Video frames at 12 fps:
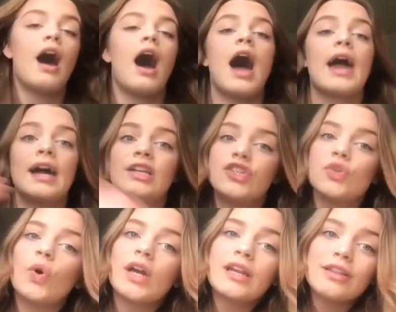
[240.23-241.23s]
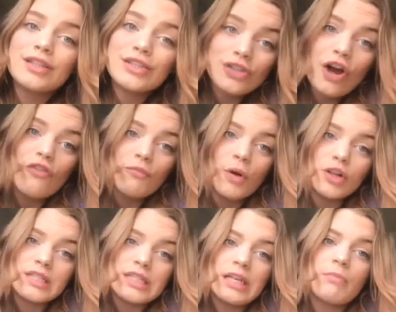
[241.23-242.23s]
I had joined the softball
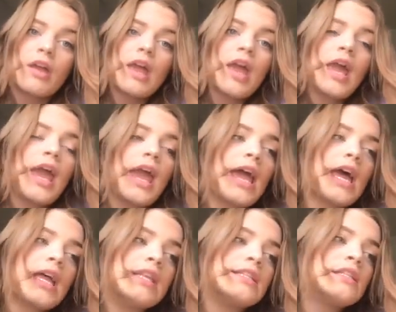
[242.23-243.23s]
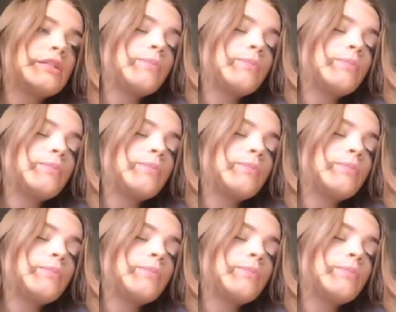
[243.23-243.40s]
team, and